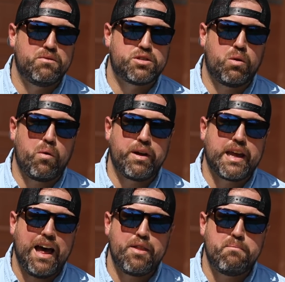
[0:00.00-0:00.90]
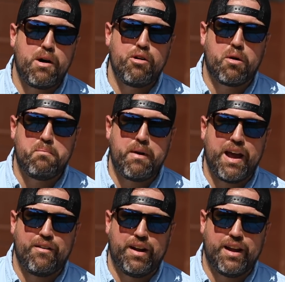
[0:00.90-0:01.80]
So when we got the motor
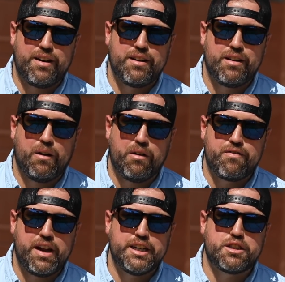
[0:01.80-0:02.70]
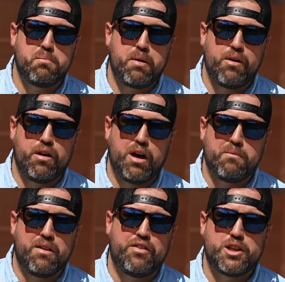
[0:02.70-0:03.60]
mounted, we finished the boat up.
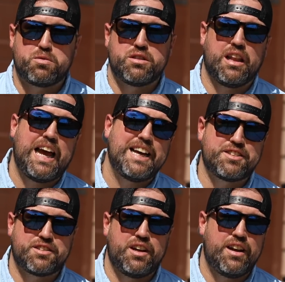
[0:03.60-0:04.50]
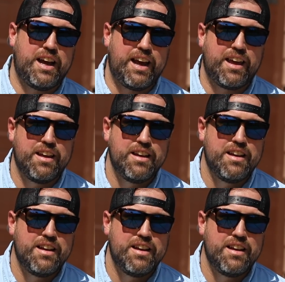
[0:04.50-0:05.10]
This was last Sunday.